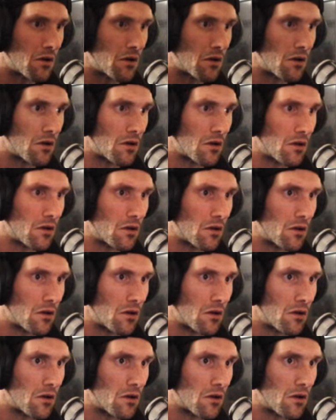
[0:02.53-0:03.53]

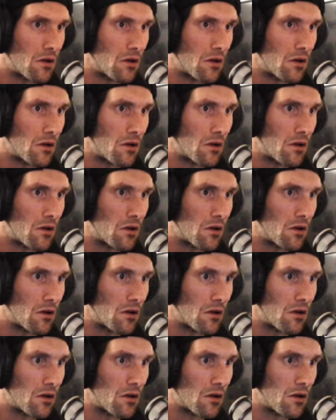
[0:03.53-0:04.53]

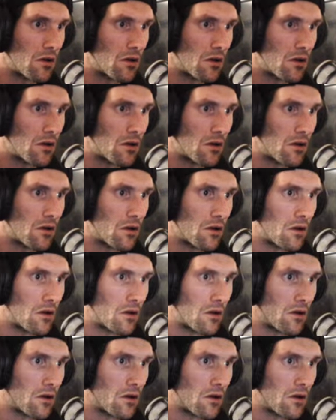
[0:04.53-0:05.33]
No one is speaking in this clip.